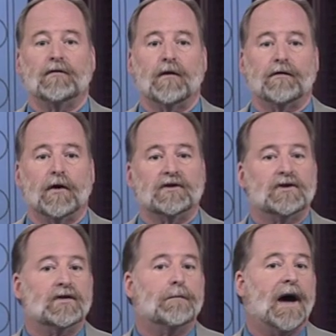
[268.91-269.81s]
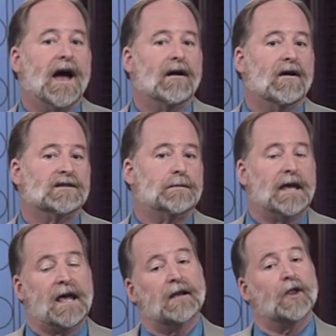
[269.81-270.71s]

refer to the buyer as being